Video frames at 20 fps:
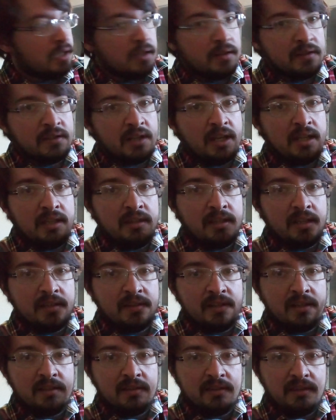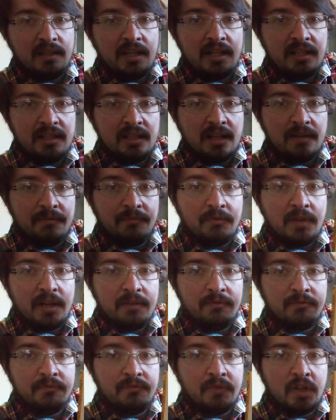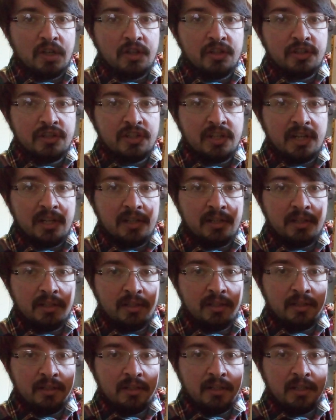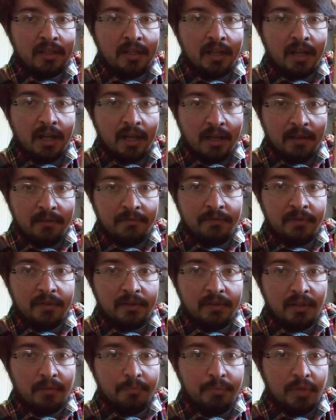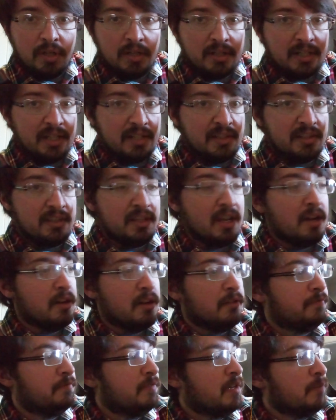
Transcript: See, this is the different version of the book itself.